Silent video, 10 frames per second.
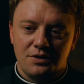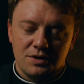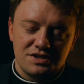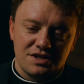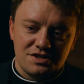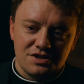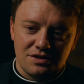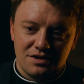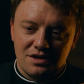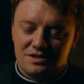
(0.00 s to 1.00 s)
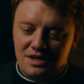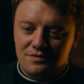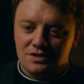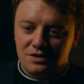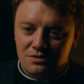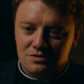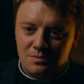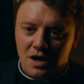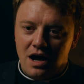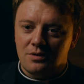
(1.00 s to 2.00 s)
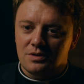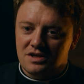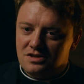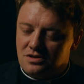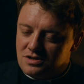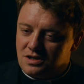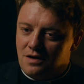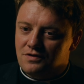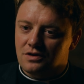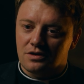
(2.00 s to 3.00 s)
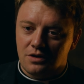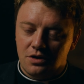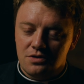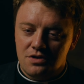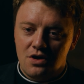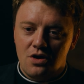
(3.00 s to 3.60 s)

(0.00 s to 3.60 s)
What's easier, to have to go through some awkwardness or discomfort or growth,